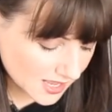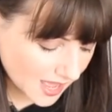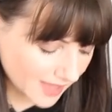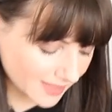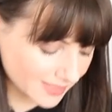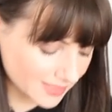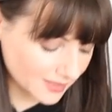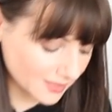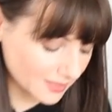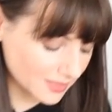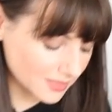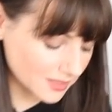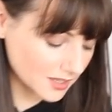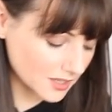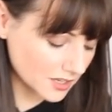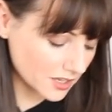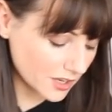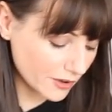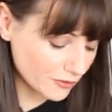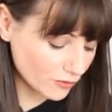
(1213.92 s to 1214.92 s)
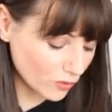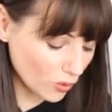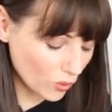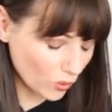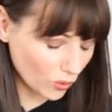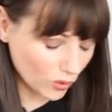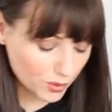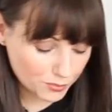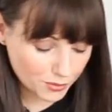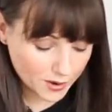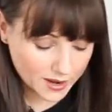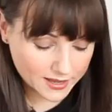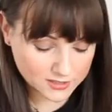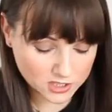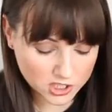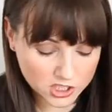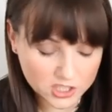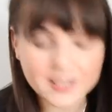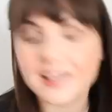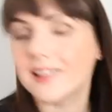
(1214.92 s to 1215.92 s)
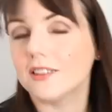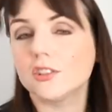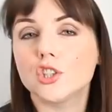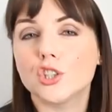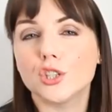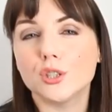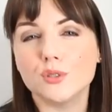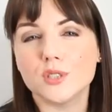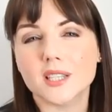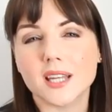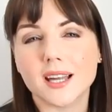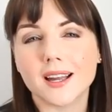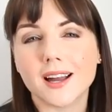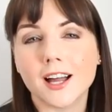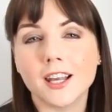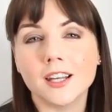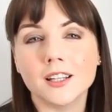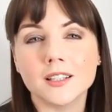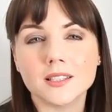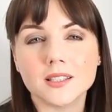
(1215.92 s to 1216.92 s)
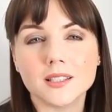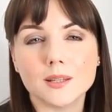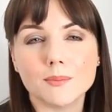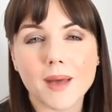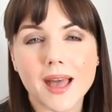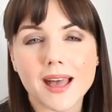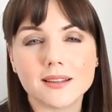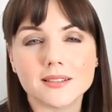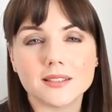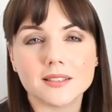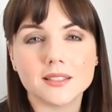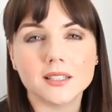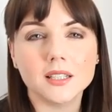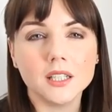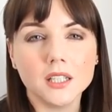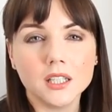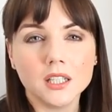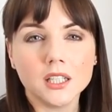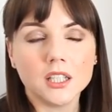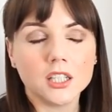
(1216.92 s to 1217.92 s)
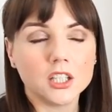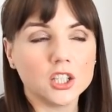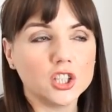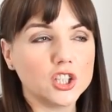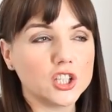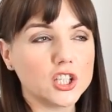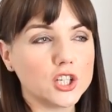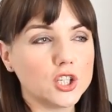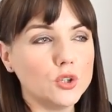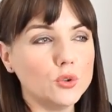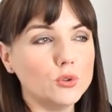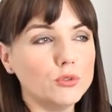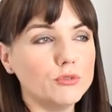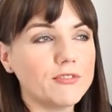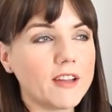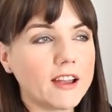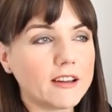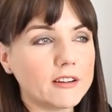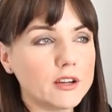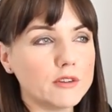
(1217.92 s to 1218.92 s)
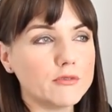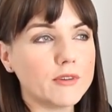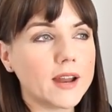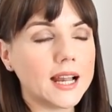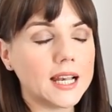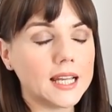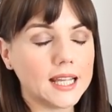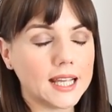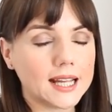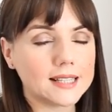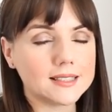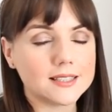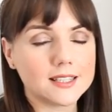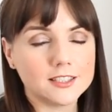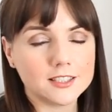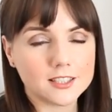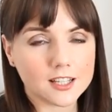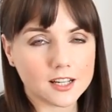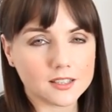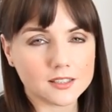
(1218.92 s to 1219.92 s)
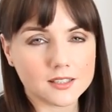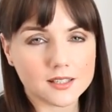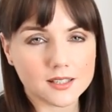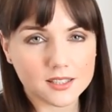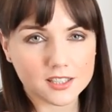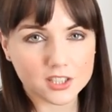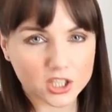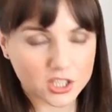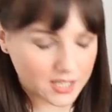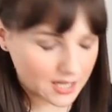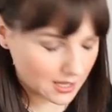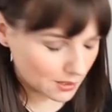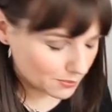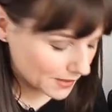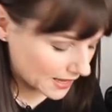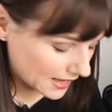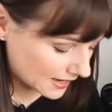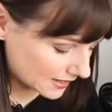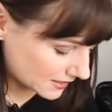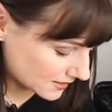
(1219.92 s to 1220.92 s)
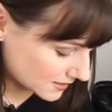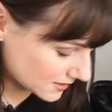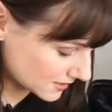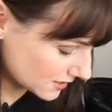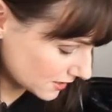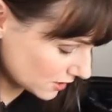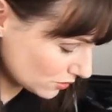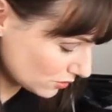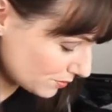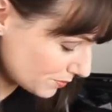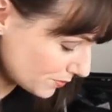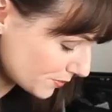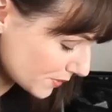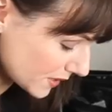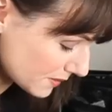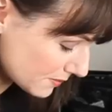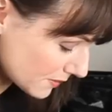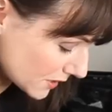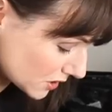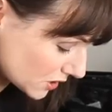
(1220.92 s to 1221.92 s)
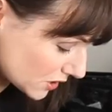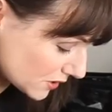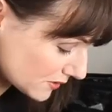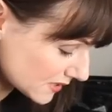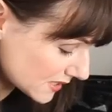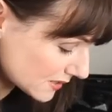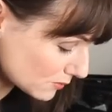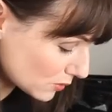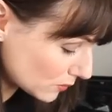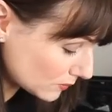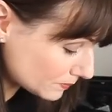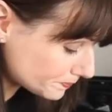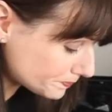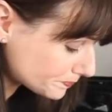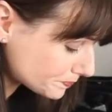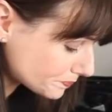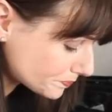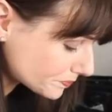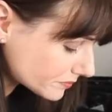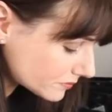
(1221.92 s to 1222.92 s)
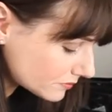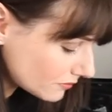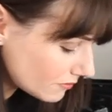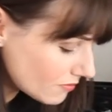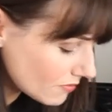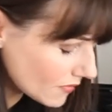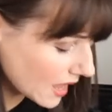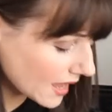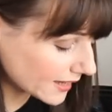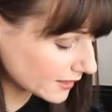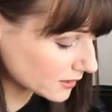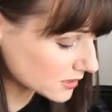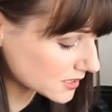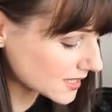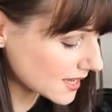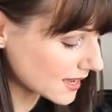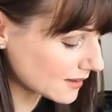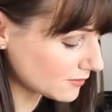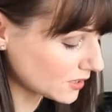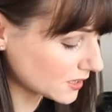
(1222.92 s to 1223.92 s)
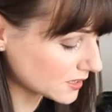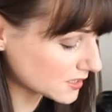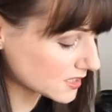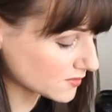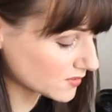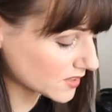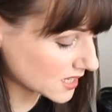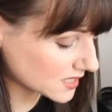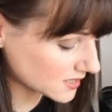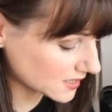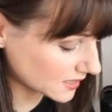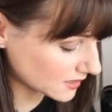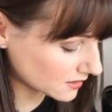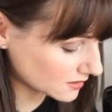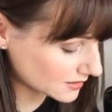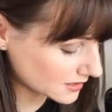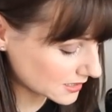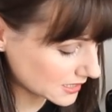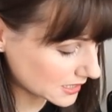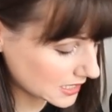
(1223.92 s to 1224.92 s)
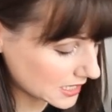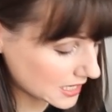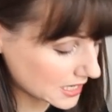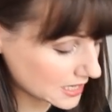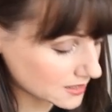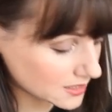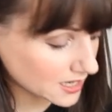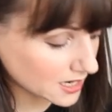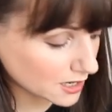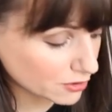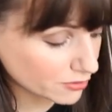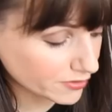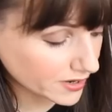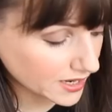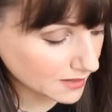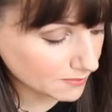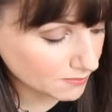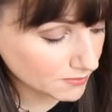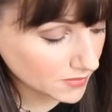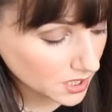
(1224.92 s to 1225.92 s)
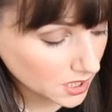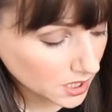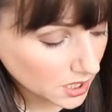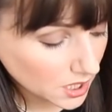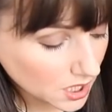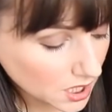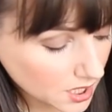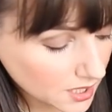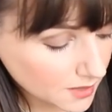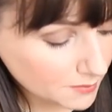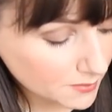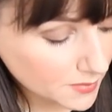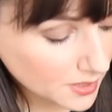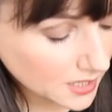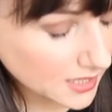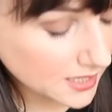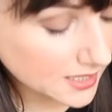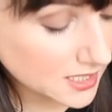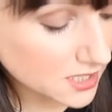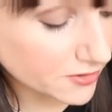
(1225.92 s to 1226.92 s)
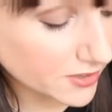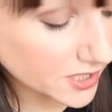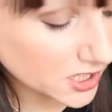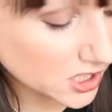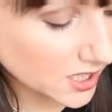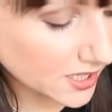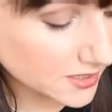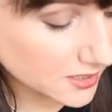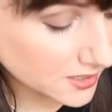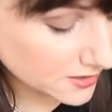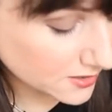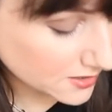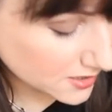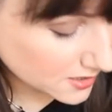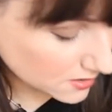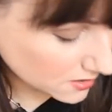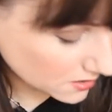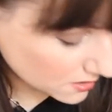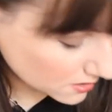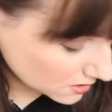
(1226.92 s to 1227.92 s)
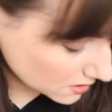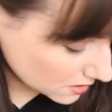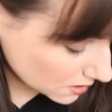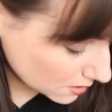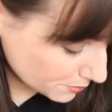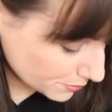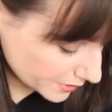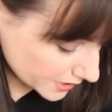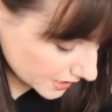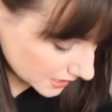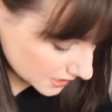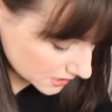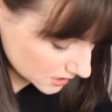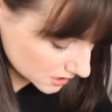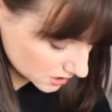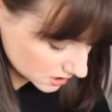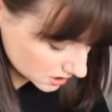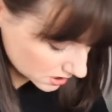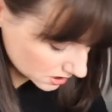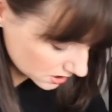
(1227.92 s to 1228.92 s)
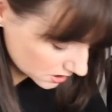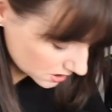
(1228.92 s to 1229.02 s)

I think that of all the brands, Chanel choose their colours the best. You'll very rarely get a dud in a Chanel palette. You'll pretty much use them all. I also have loads of their singles in here. Their cream glittery shadows are brilliant.